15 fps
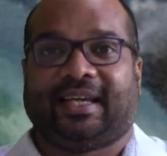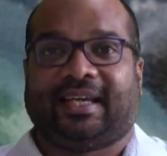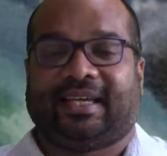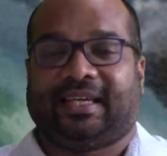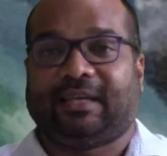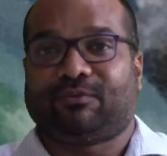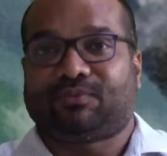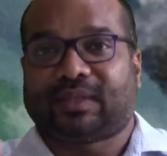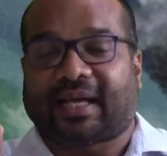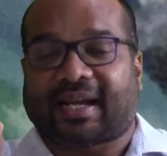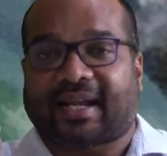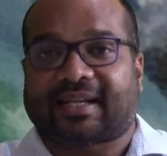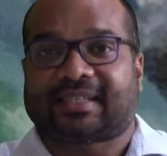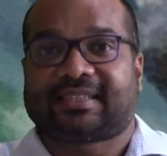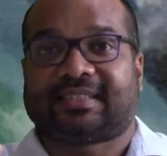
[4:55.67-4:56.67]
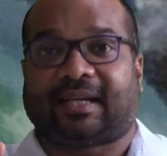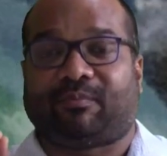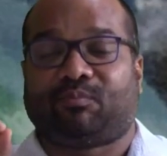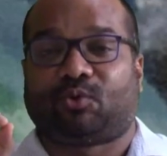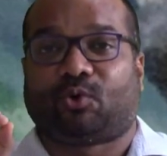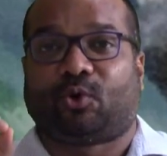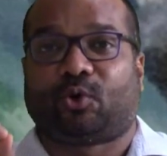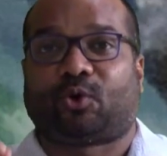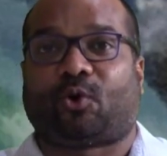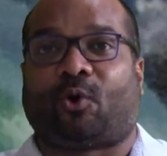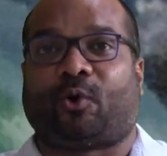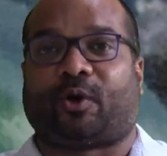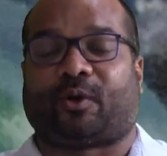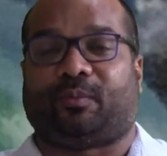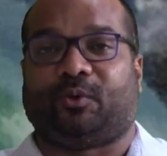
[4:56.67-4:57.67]
If there are some good
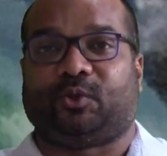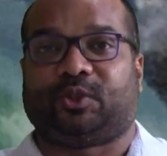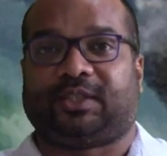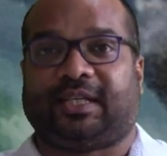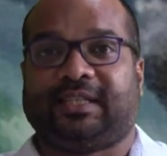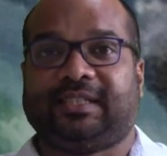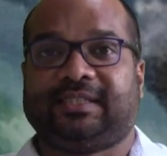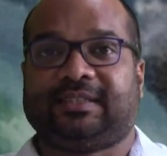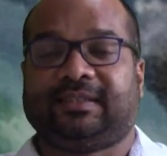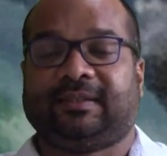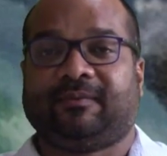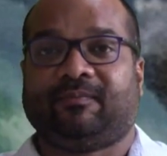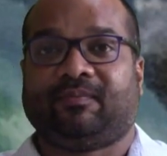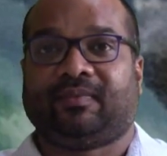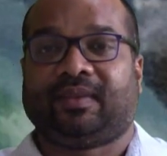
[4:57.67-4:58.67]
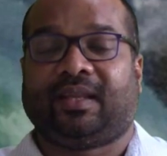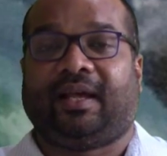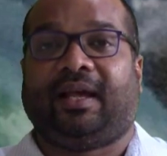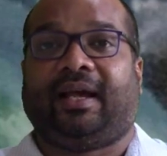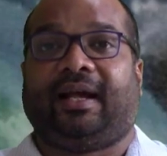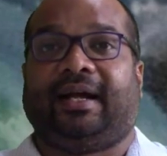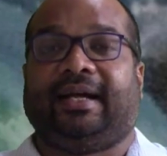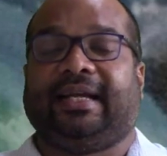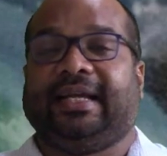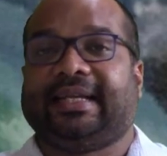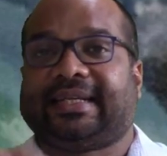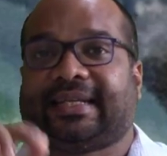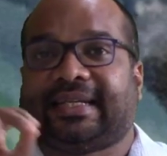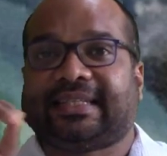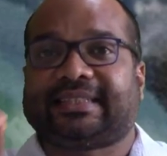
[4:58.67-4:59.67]
contributions,
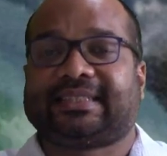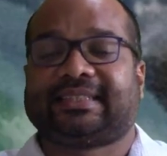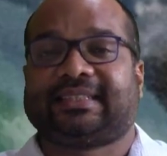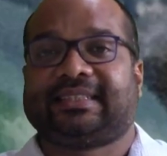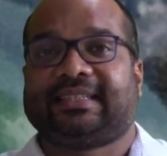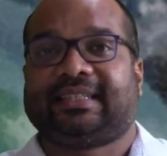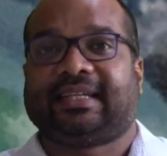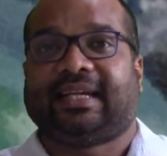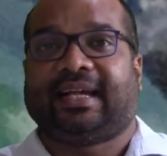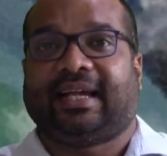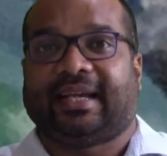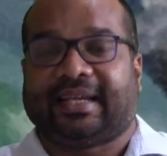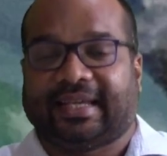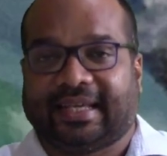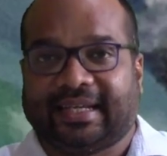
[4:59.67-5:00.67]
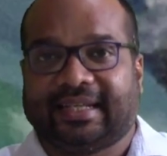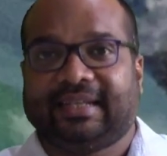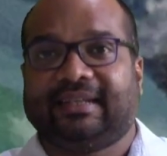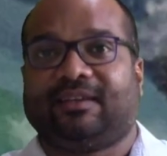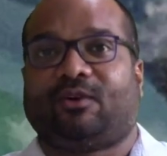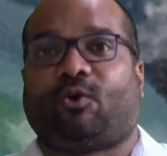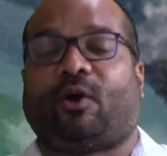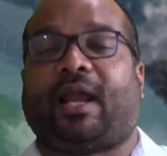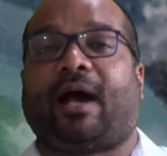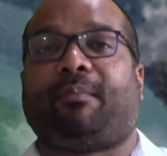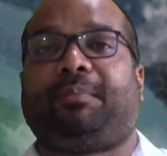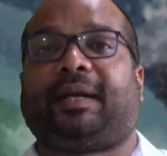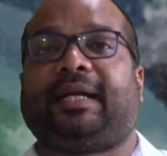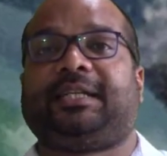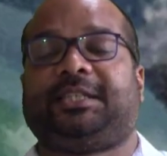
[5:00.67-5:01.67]
it is in
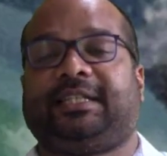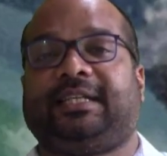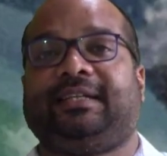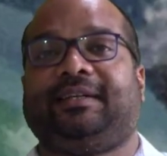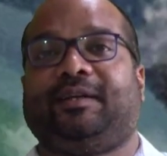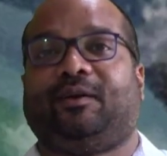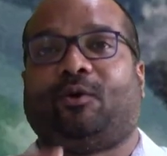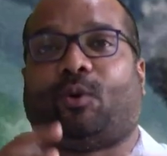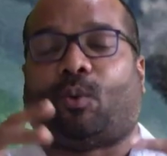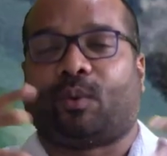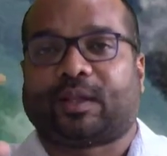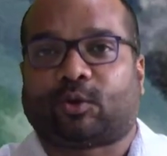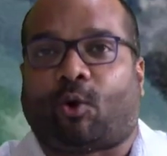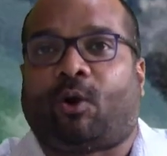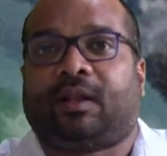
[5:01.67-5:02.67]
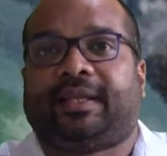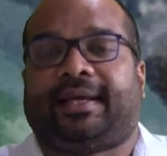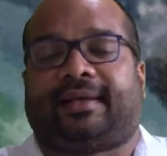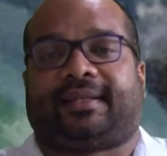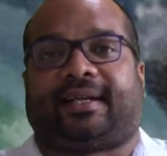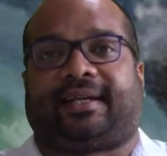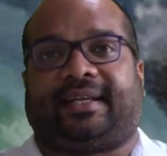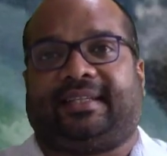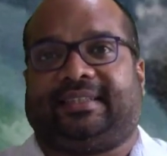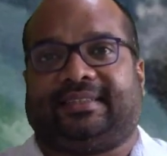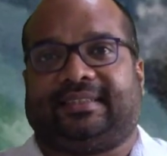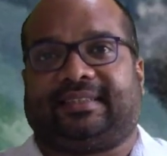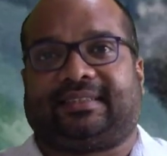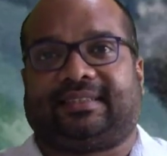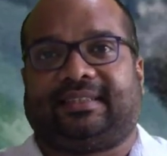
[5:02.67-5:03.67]
collaboration with all the other
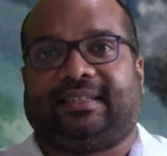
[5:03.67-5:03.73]
cultures.